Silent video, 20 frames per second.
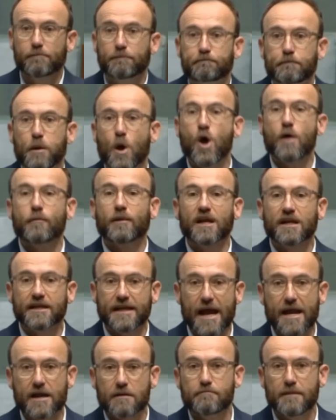permanent
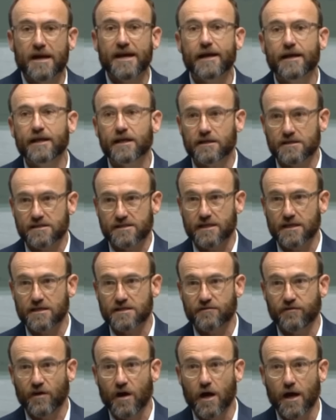and immediate
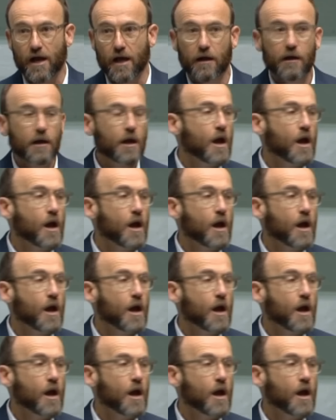ceasefire,